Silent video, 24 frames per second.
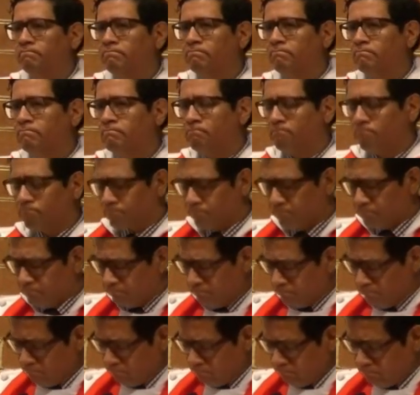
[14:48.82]

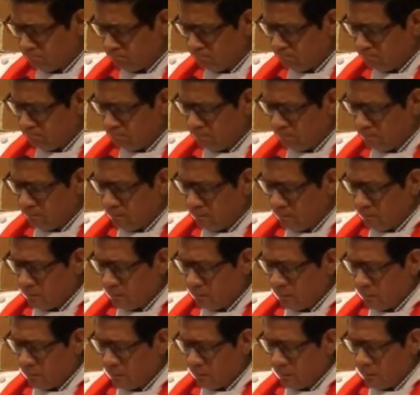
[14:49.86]

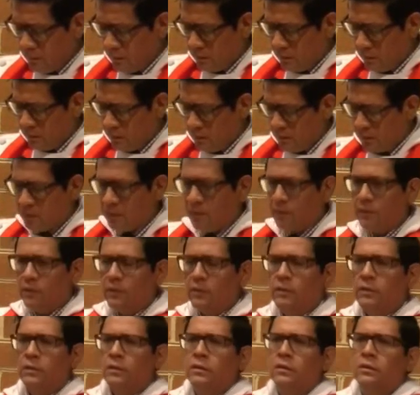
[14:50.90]

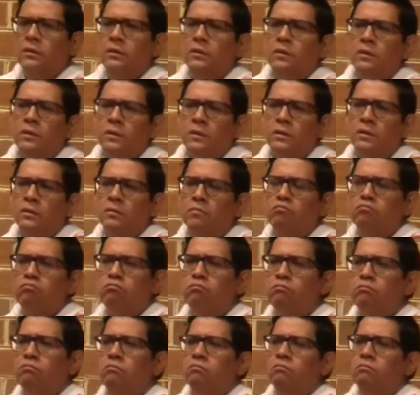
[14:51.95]

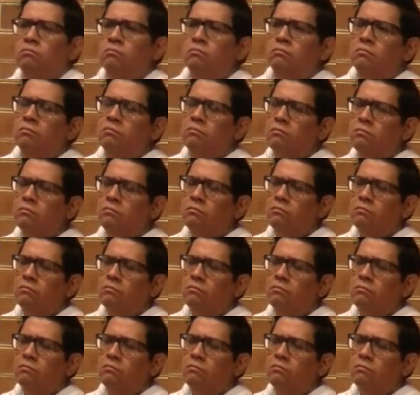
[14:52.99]
Nothing is said.